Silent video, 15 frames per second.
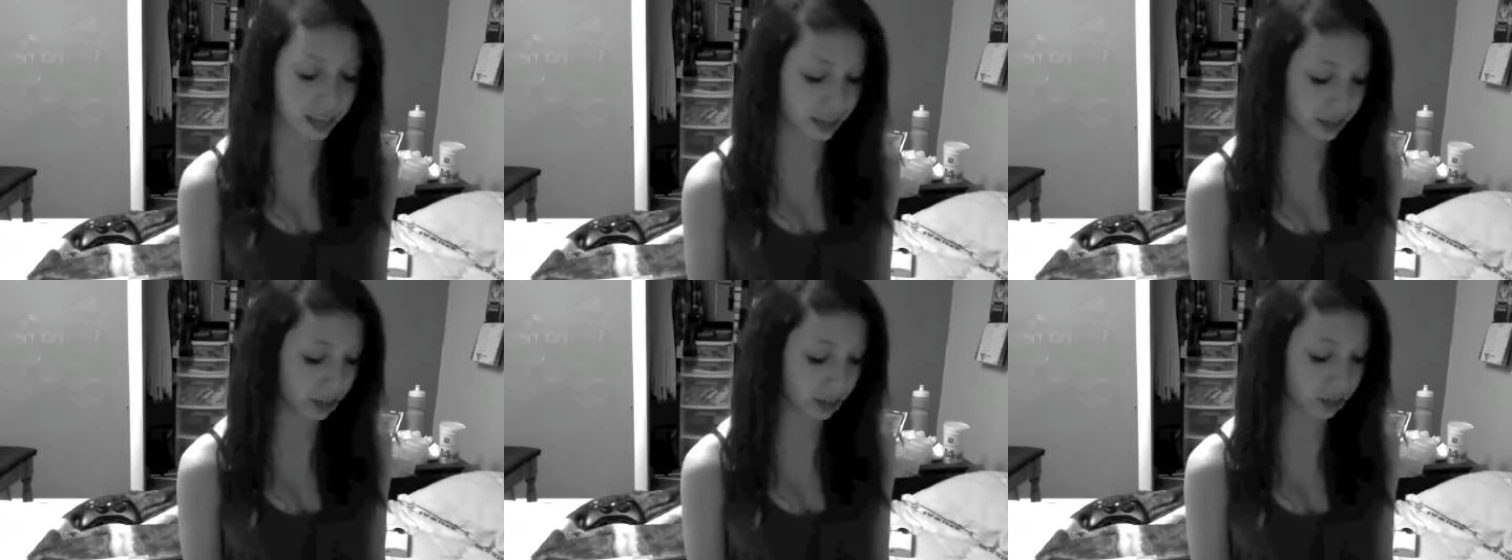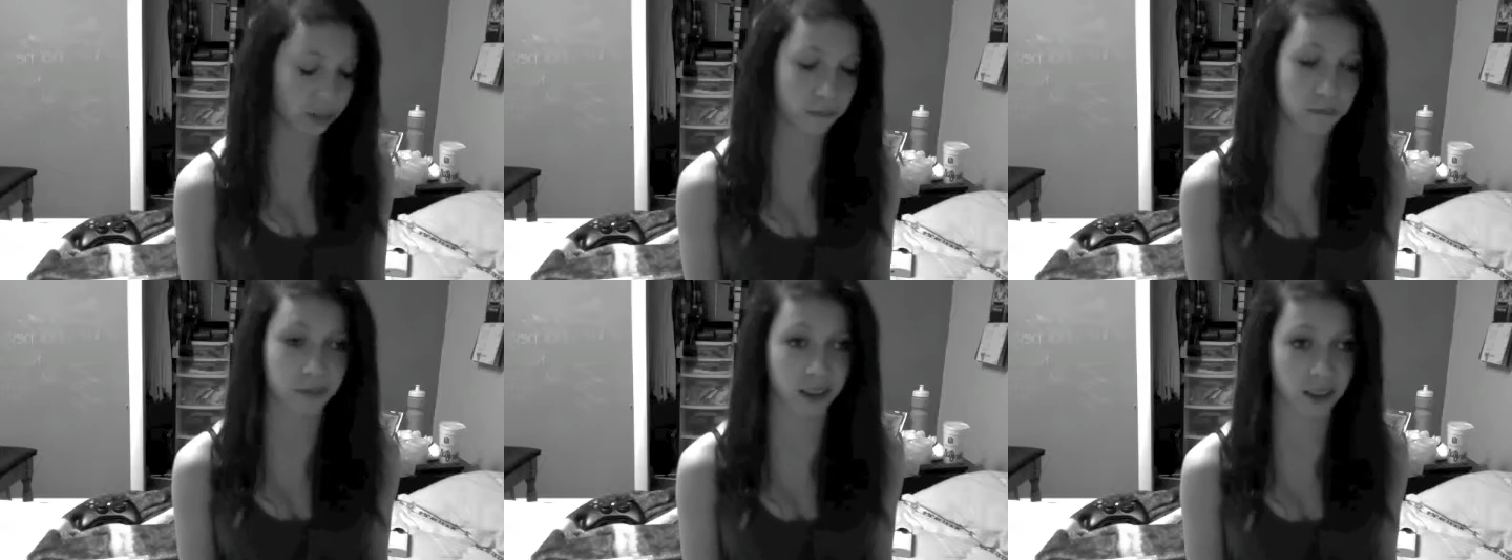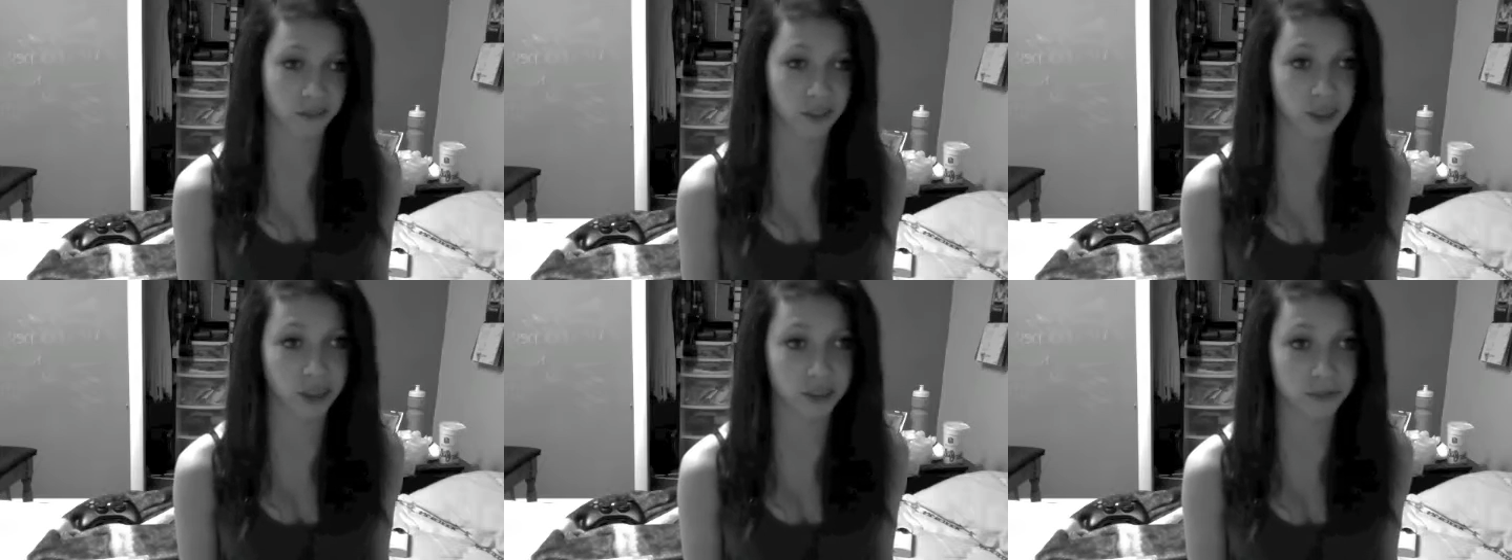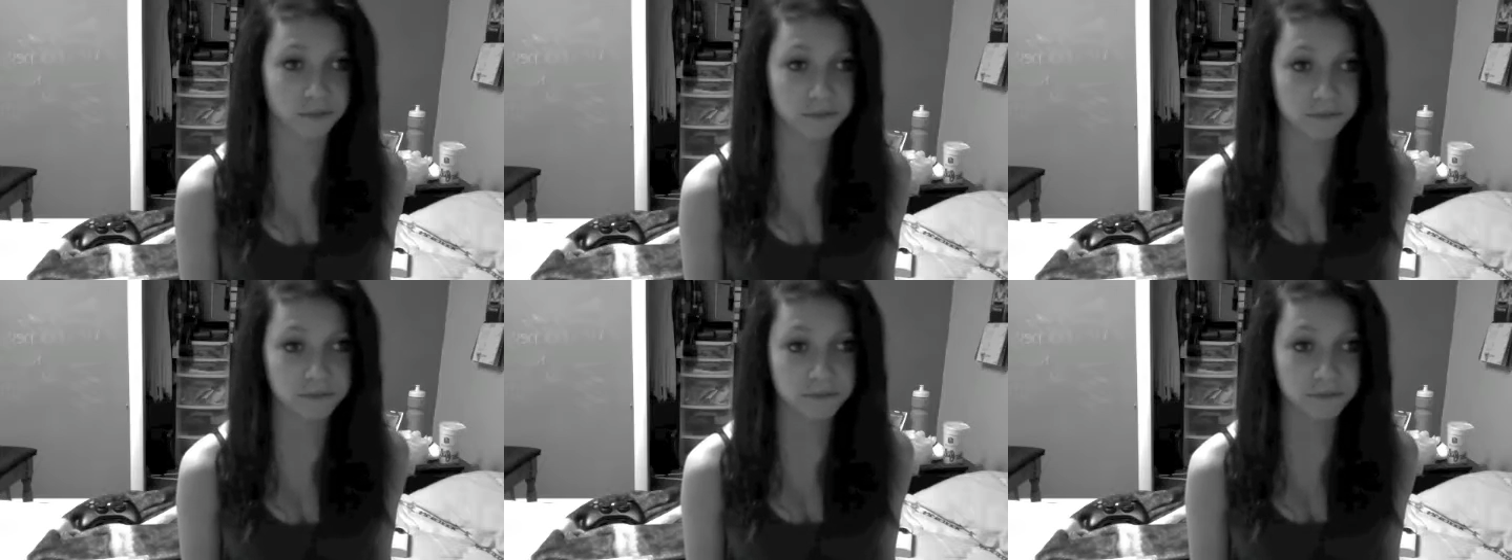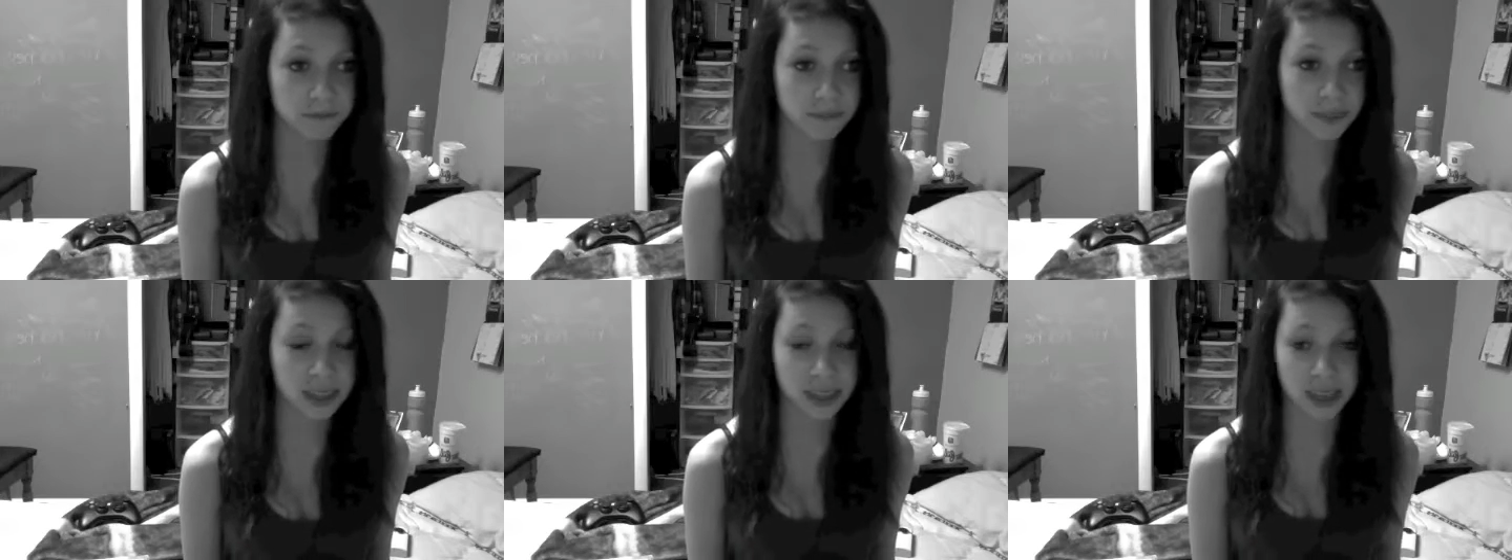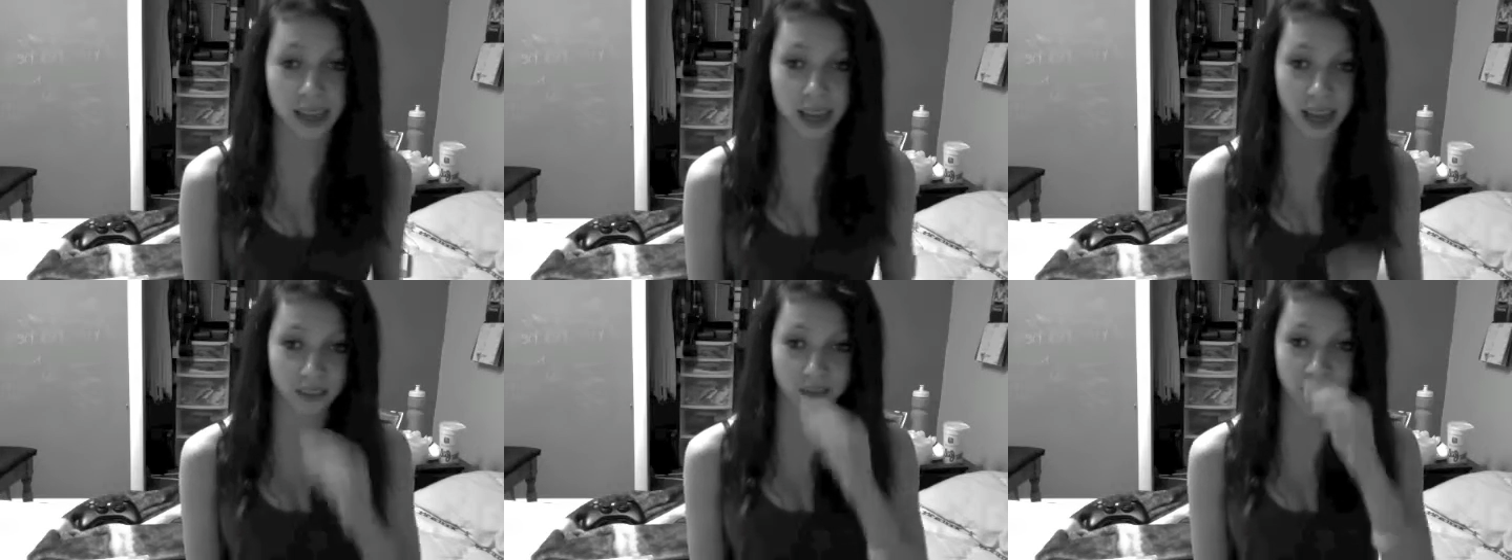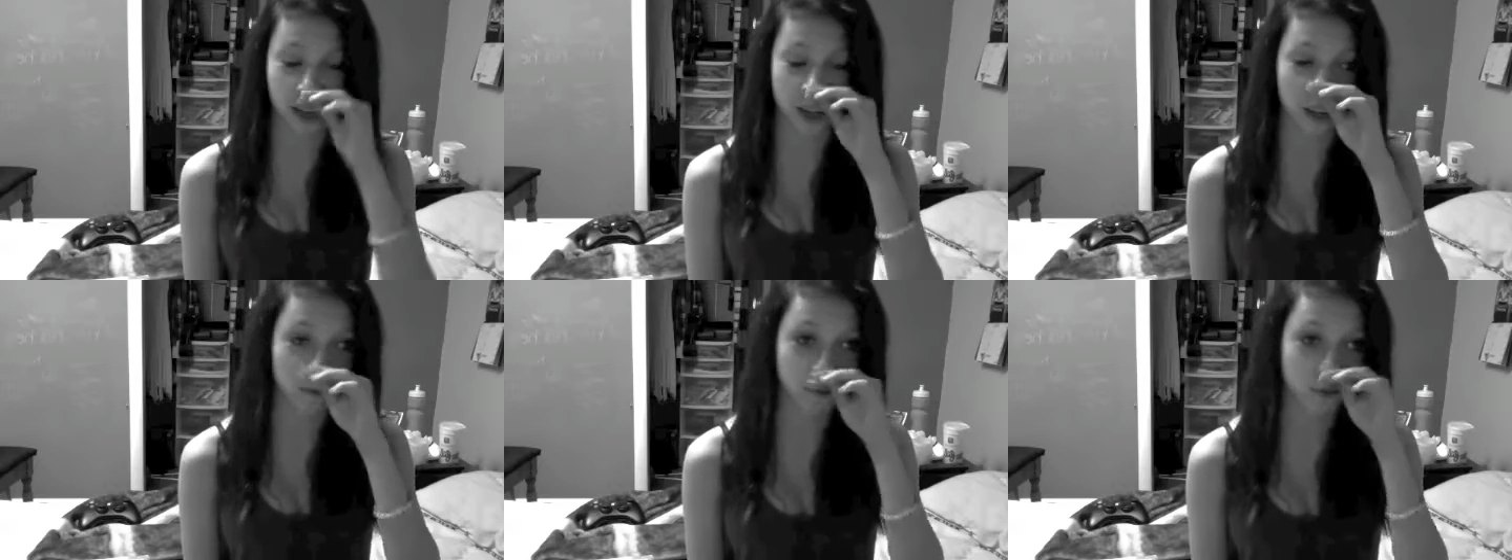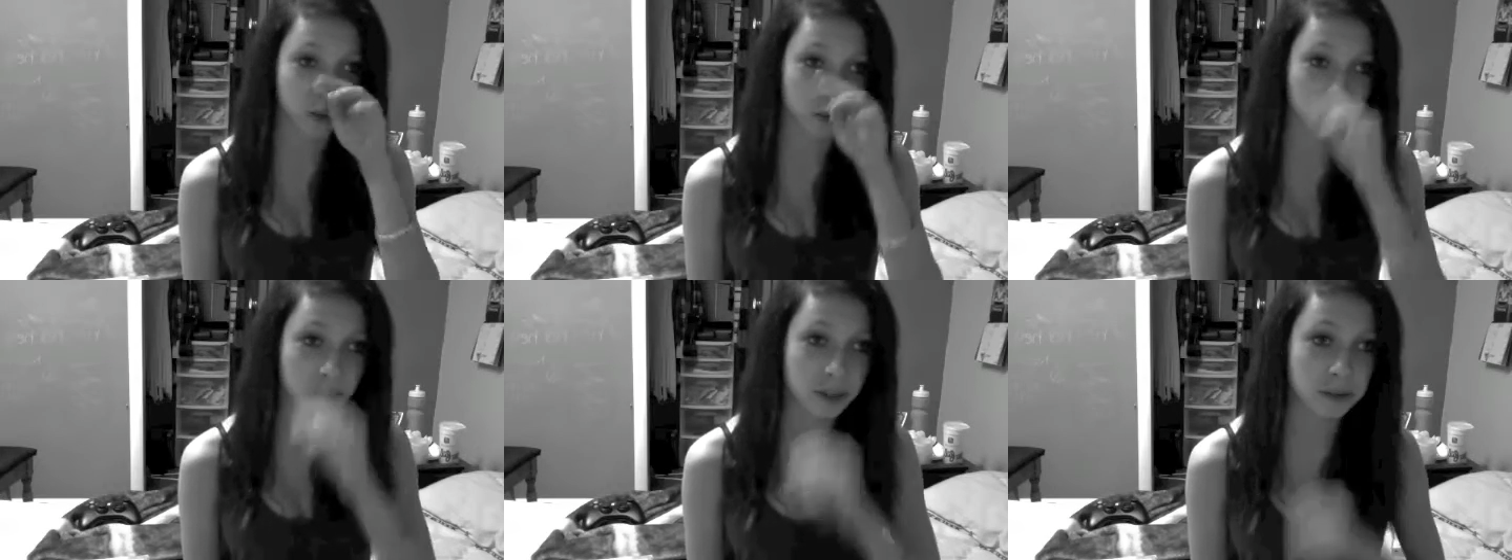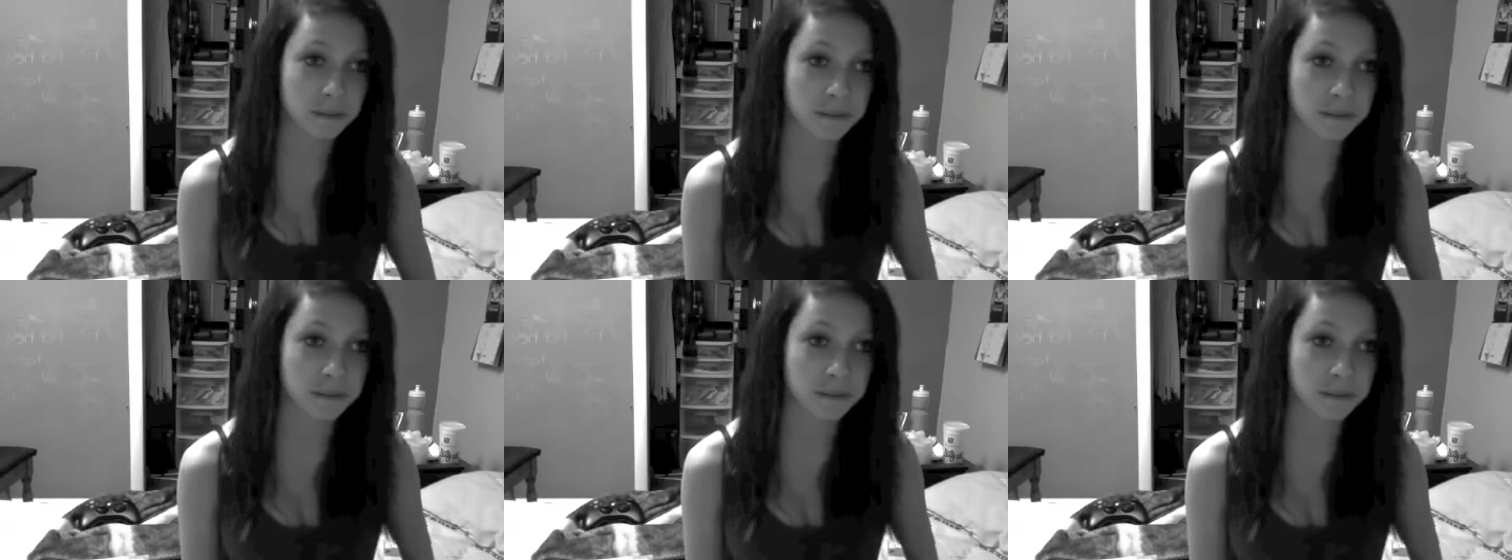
And your nephew, I fed him fruit,